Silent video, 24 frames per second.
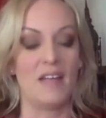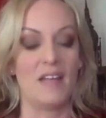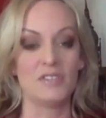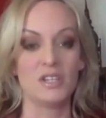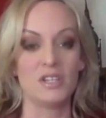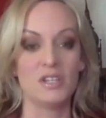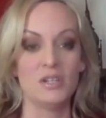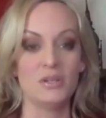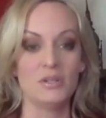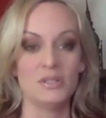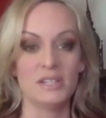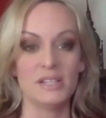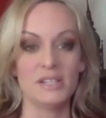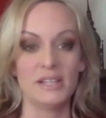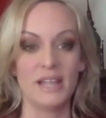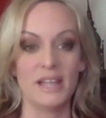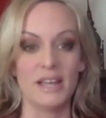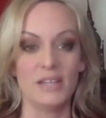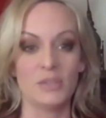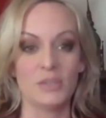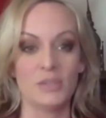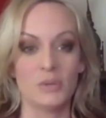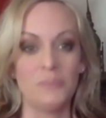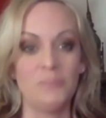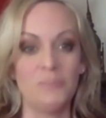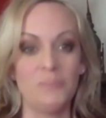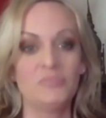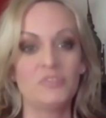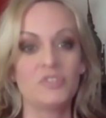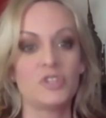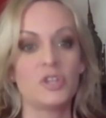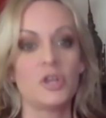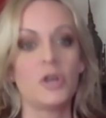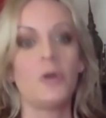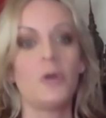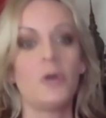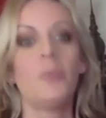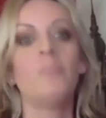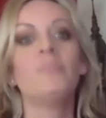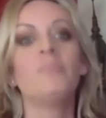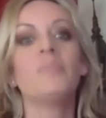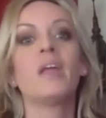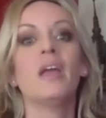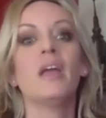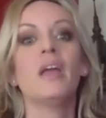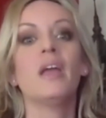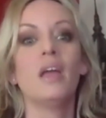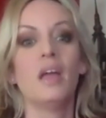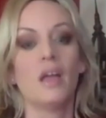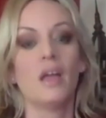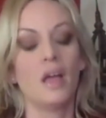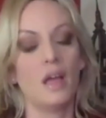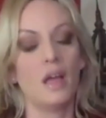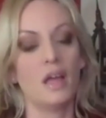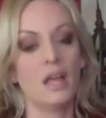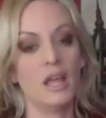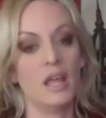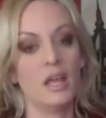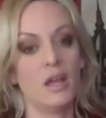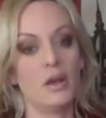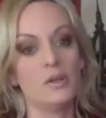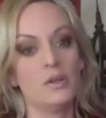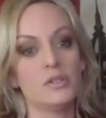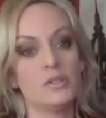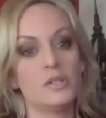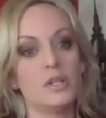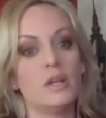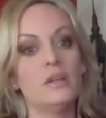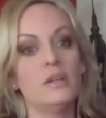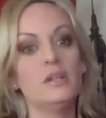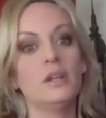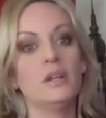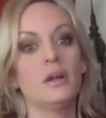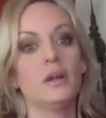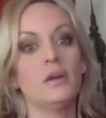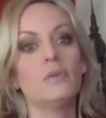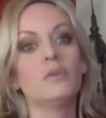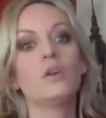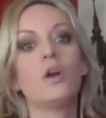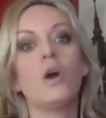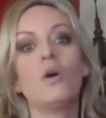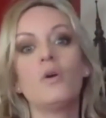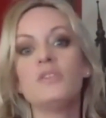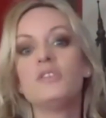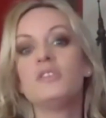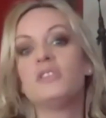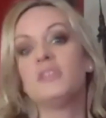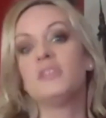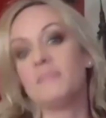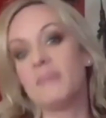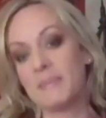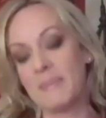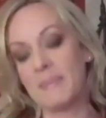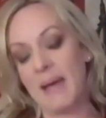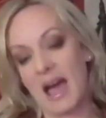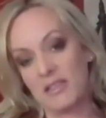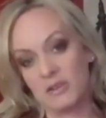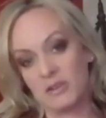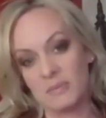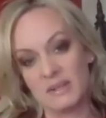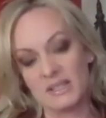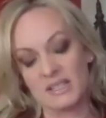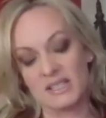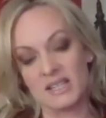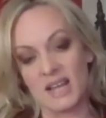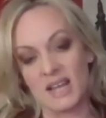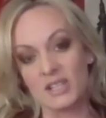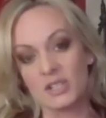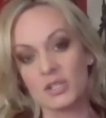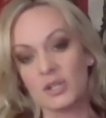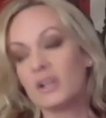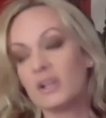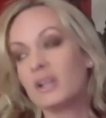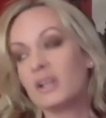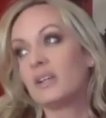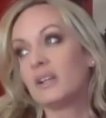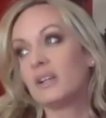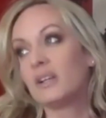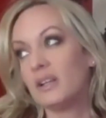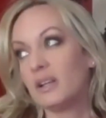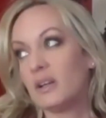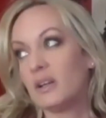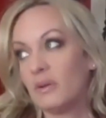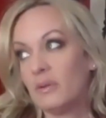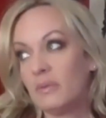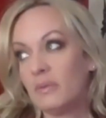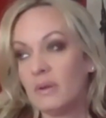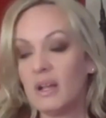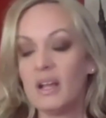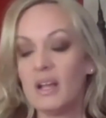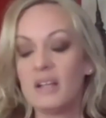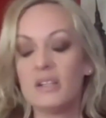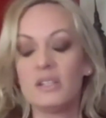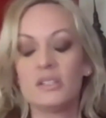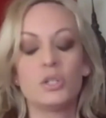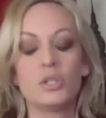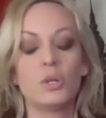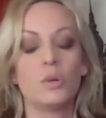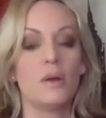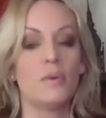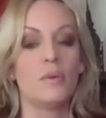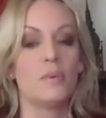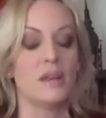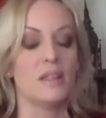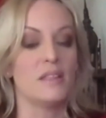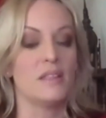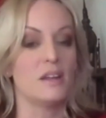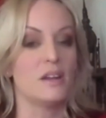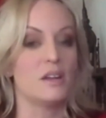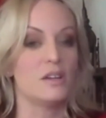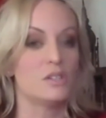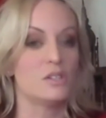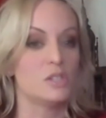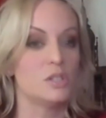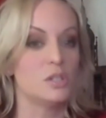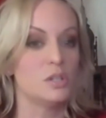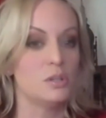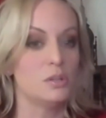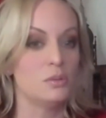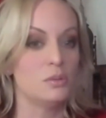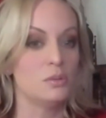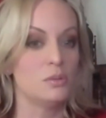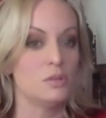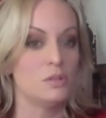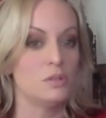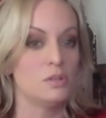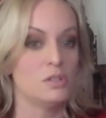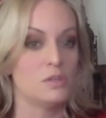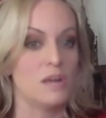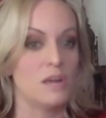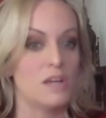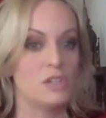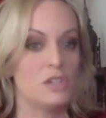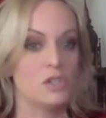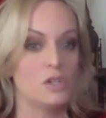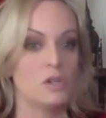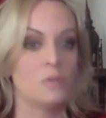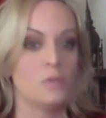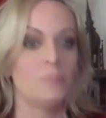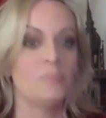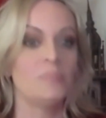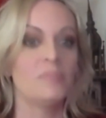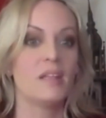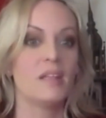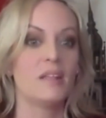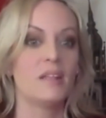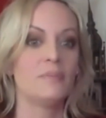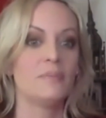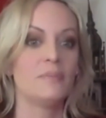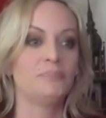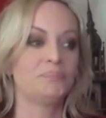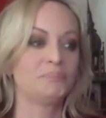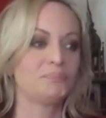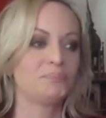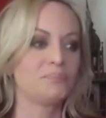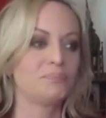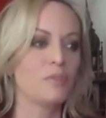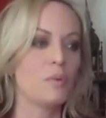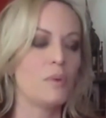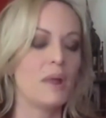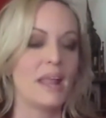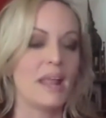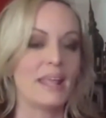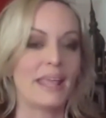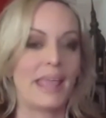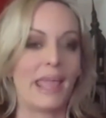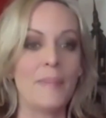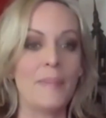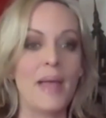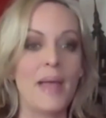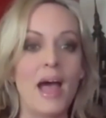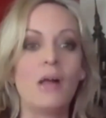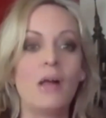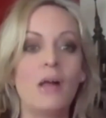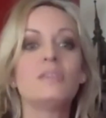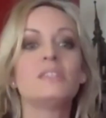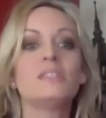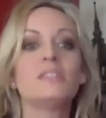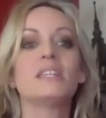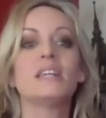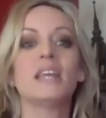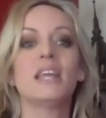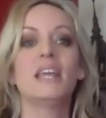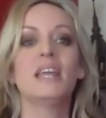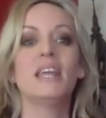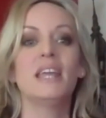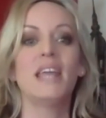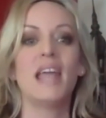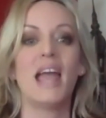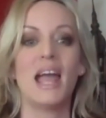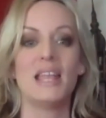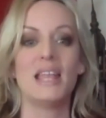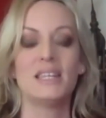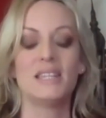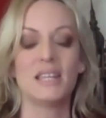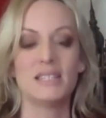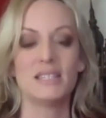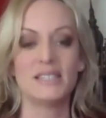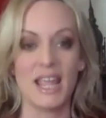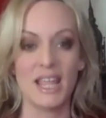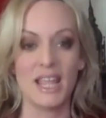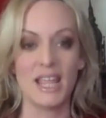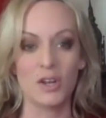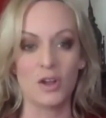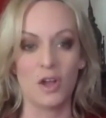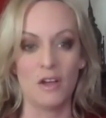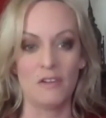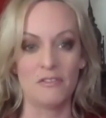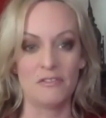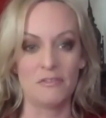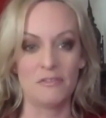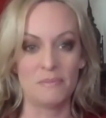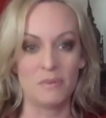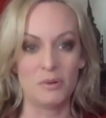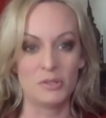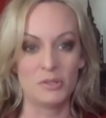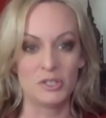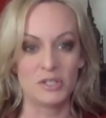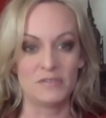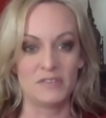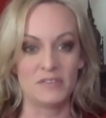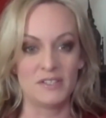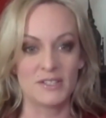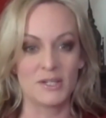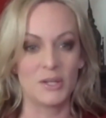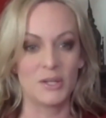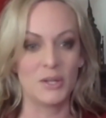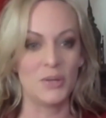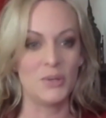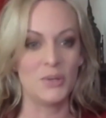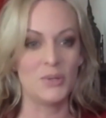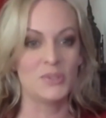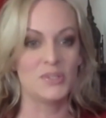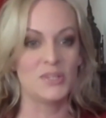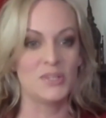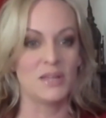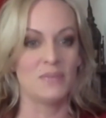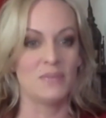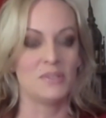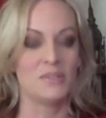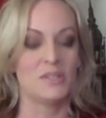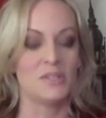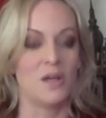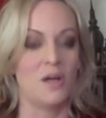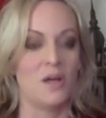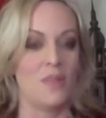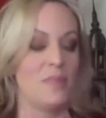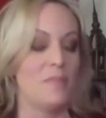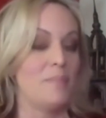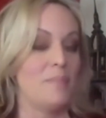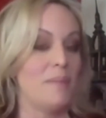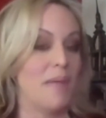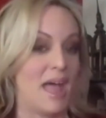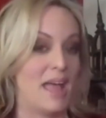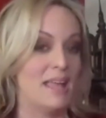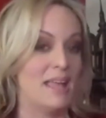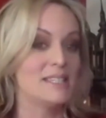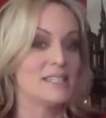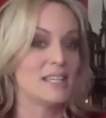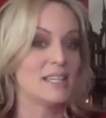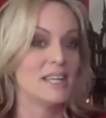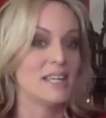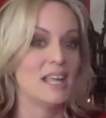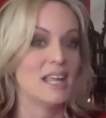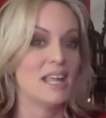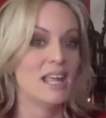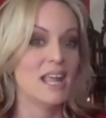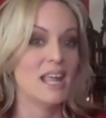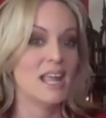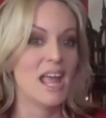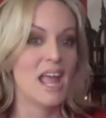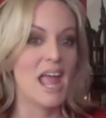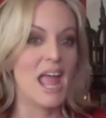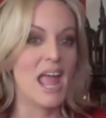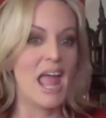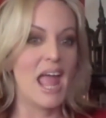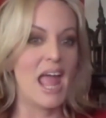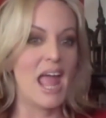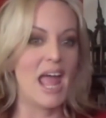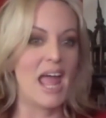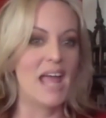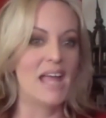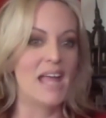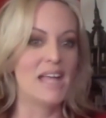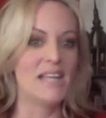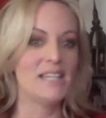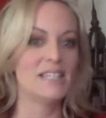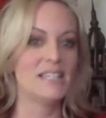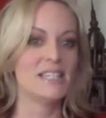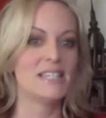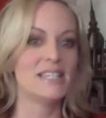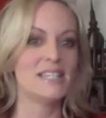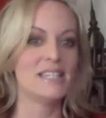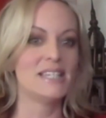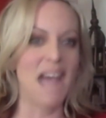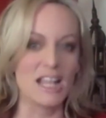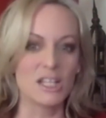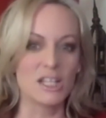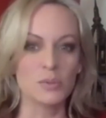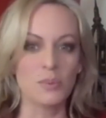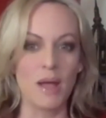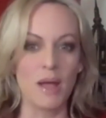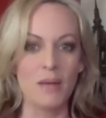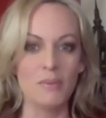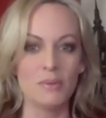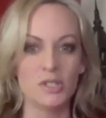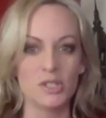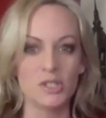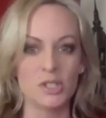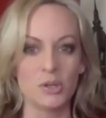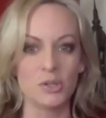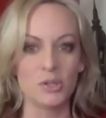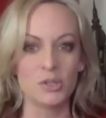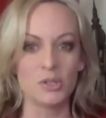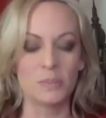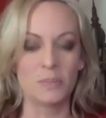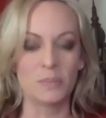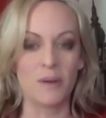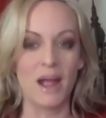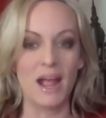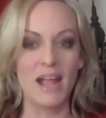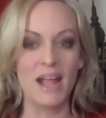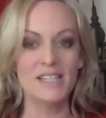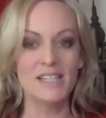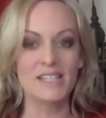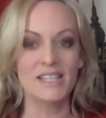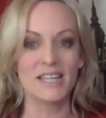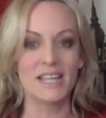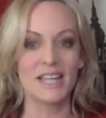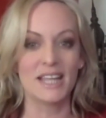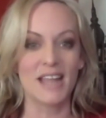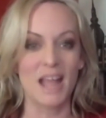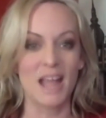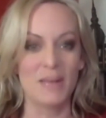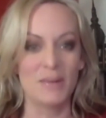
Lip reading: I have to use the ladies' room. So he goes, you know, go into the big bathroom. It's nicer, you know. So I went in there to use the restroom. And when I came out, he had taken off most of his clothes and was on the bed. And that's why I was so surprised.